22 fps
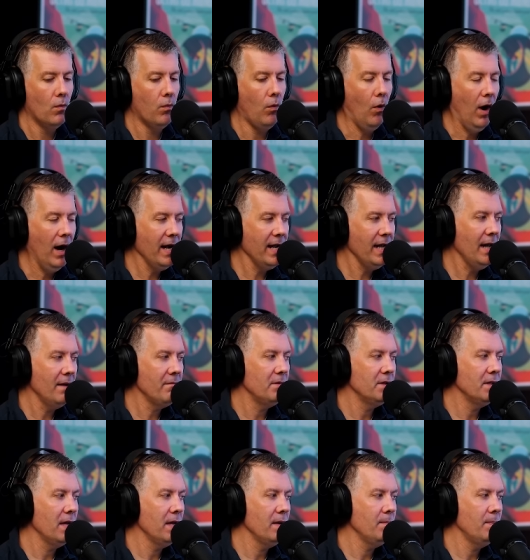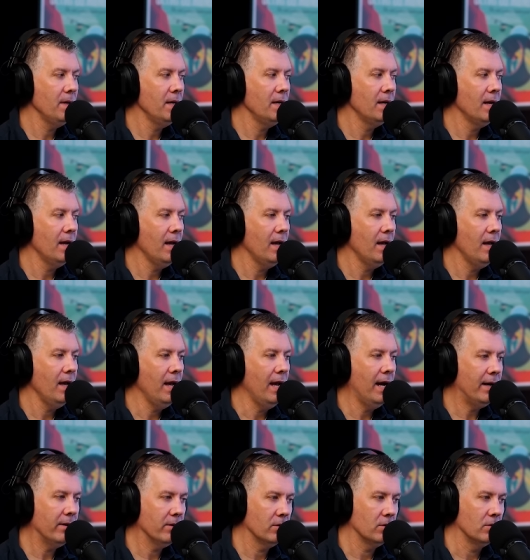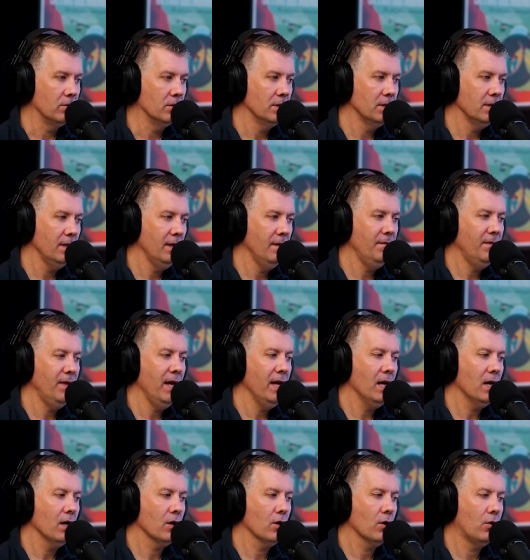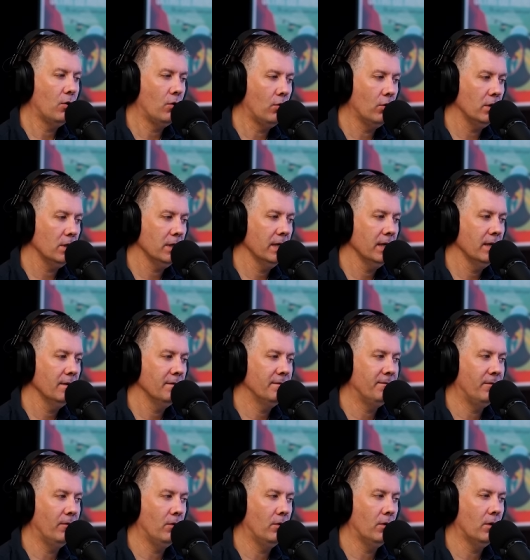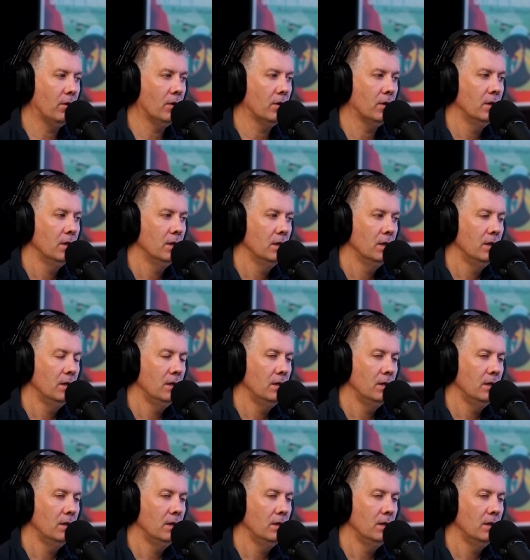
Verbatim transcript: Why haven't they been outlawed? If they are calling for.